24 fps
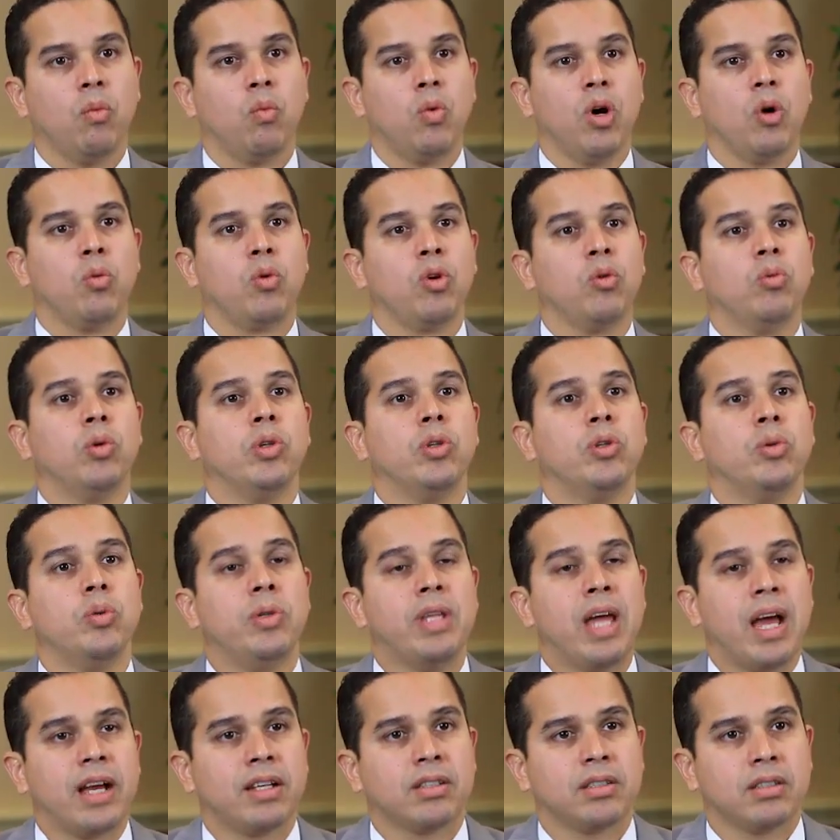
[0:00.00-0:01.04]
What we will do
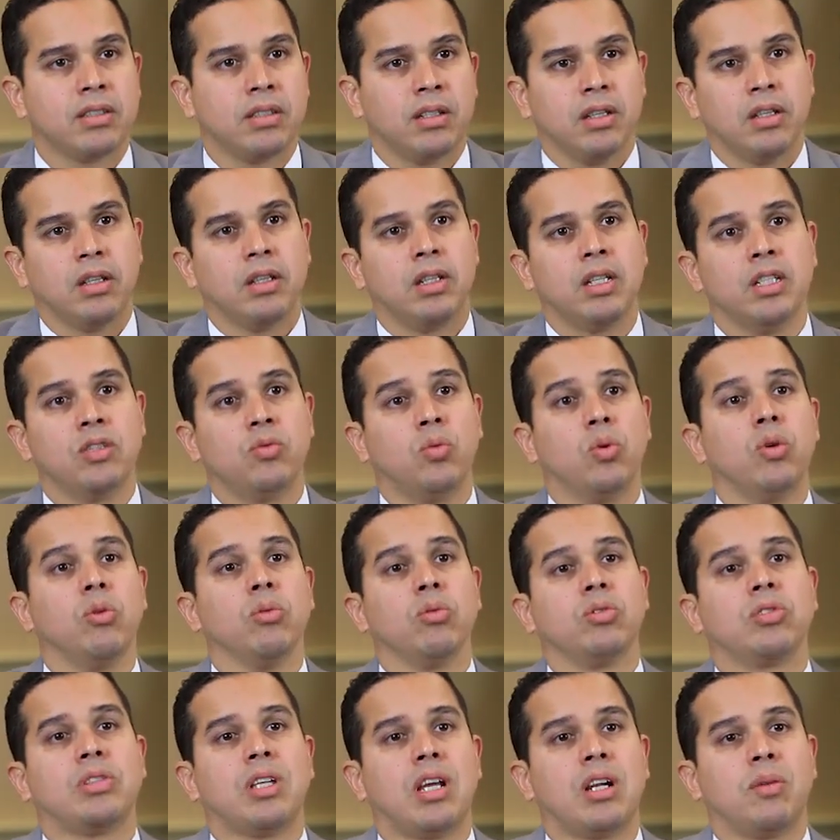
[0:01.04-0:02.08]
next is we
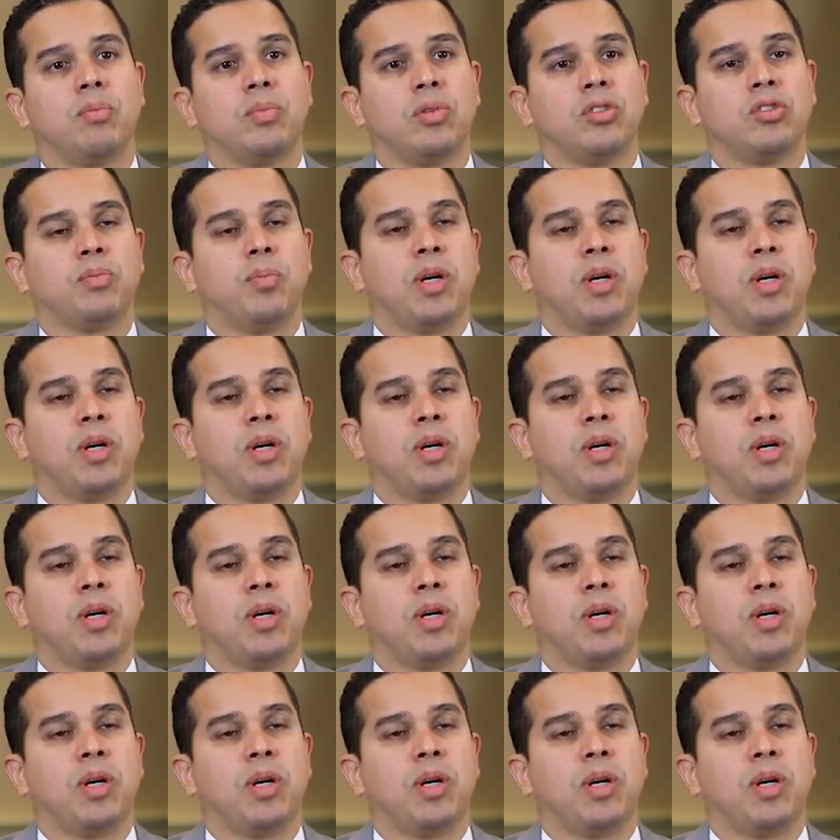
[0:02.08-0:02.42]
will set up a